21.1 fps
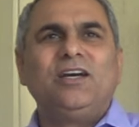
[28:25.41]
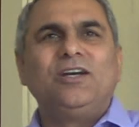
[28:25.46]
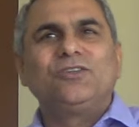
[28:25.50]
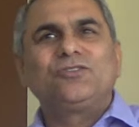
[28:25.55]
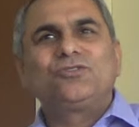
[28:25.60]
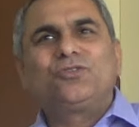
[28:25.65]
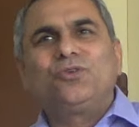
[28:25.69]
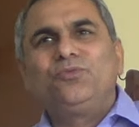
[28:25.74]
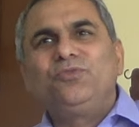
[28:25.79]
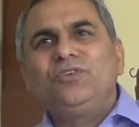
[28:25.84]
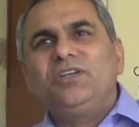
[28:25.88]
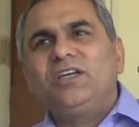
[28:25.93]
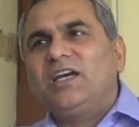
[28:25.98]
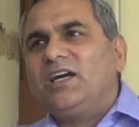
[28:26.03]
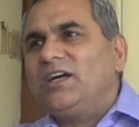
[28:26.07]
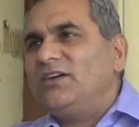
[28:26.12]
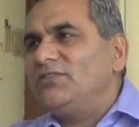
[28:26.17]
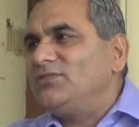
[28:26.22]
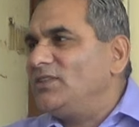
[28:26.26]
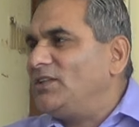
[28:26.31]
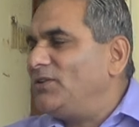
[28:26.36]
So we
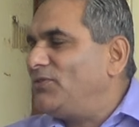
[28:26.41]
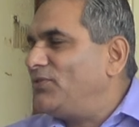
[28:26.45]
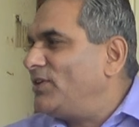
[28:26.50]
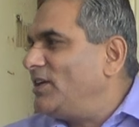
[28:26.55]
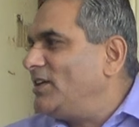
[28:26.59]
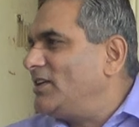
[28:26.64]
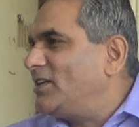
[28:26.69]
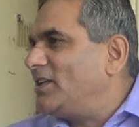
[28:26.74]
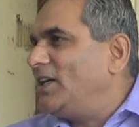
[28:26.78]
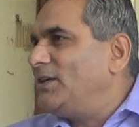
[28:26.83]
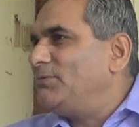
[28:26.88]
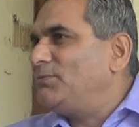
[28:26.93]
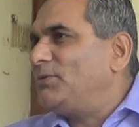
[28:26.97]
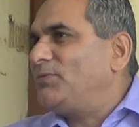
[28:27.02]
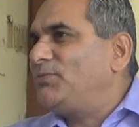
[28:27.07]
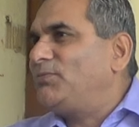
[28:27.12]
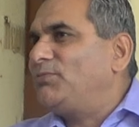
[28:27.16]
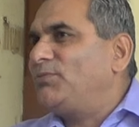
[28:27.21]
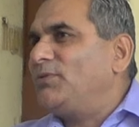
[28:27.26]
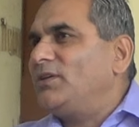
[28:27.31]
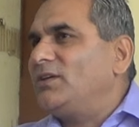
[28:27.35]
have different type
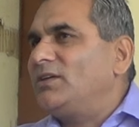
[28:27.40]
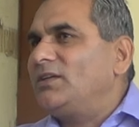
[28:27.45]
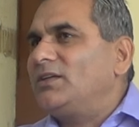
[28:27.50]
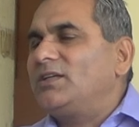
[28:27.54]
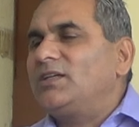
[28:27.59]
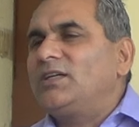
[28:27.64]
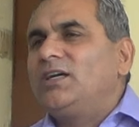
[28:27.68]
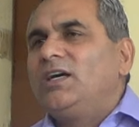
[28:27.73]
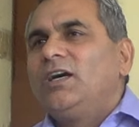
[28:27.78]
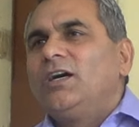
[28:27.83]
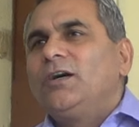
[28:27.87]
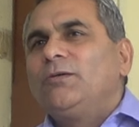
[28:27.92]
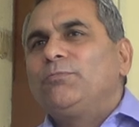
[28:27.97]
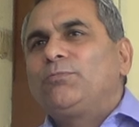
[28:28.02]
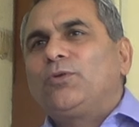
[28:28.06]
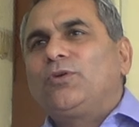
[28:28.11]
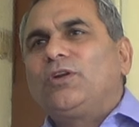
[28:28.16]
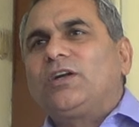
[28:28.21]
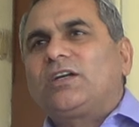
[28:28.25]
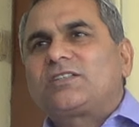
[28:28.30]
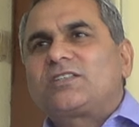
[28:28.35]
of
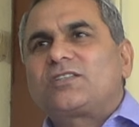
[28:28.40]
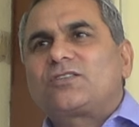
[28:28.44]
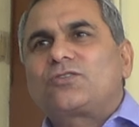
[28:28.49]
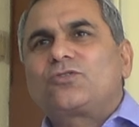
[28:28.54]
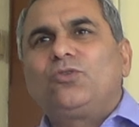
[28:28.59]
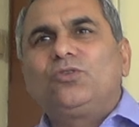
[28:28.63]
products: